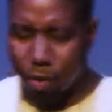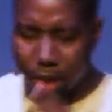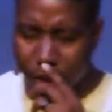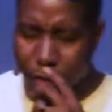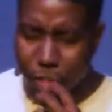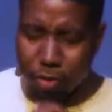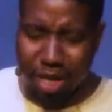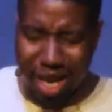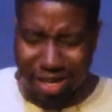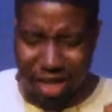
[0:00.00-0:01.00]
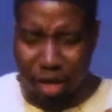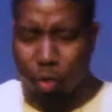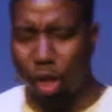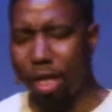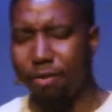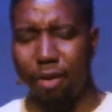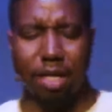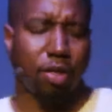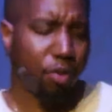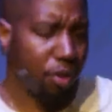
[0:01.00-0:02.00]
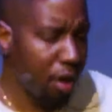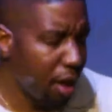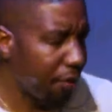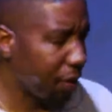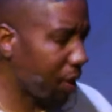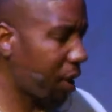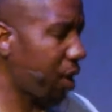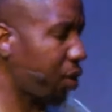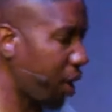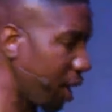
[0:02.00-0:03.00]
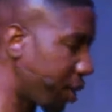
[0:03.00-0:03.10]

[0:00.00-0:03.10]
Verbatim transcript: way, use me as a willing vessel for such a